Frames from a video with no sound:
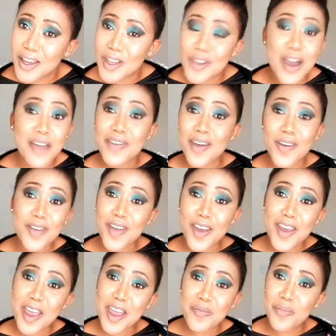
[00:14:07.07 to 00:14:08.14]
You are very,
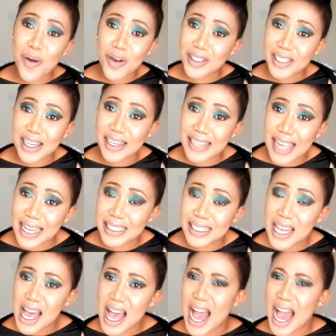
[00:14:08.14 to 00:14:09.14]
very important, guys.